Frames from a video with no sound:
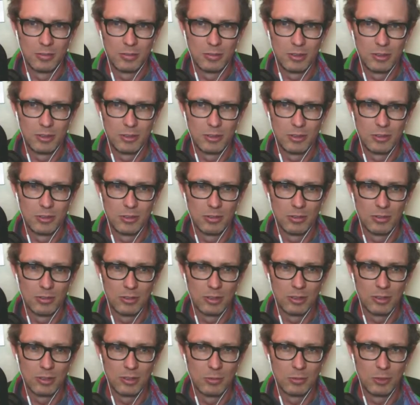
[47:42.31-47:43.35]
you're
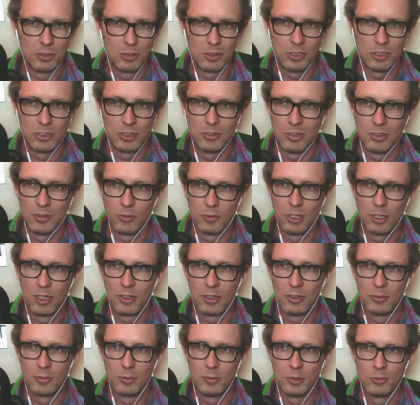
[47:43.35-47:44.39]
wishing you'd never hired
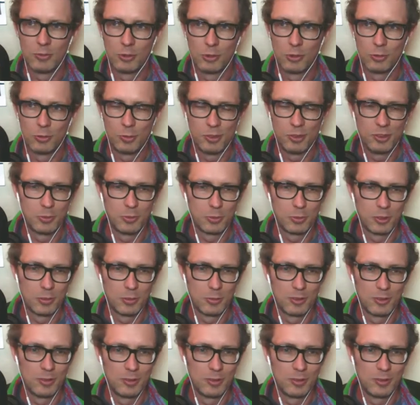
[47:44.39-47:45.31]
him in the first place, probably.